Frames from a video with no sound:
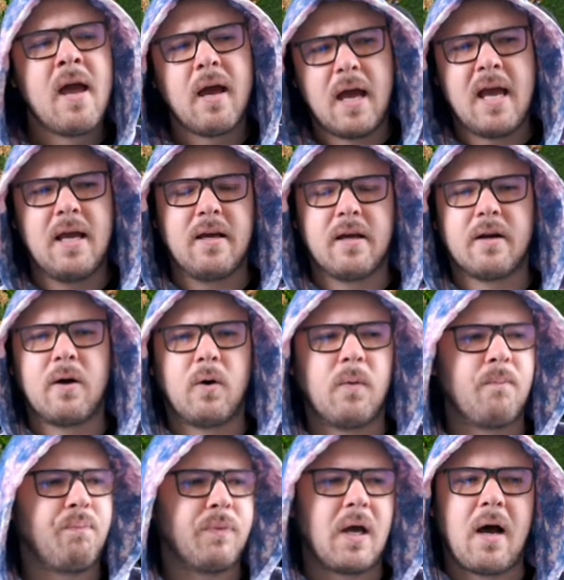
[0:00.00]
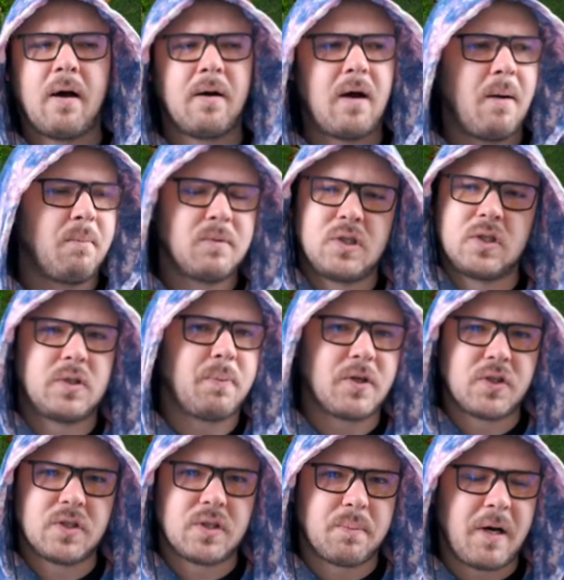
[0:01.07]
hey, you know, uh, I'm
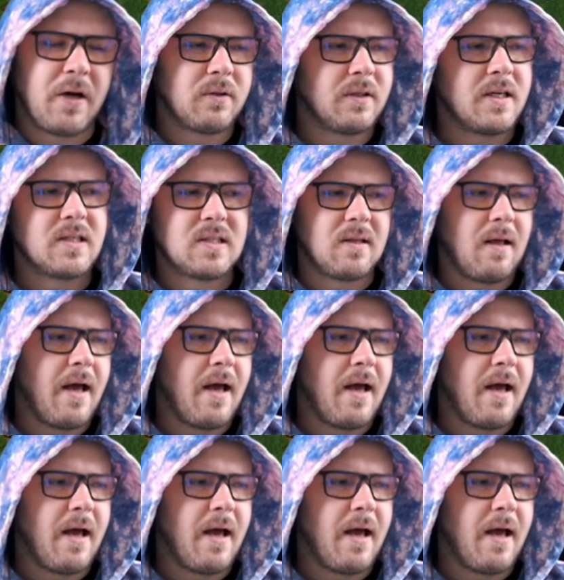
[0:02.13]
suspicious about this.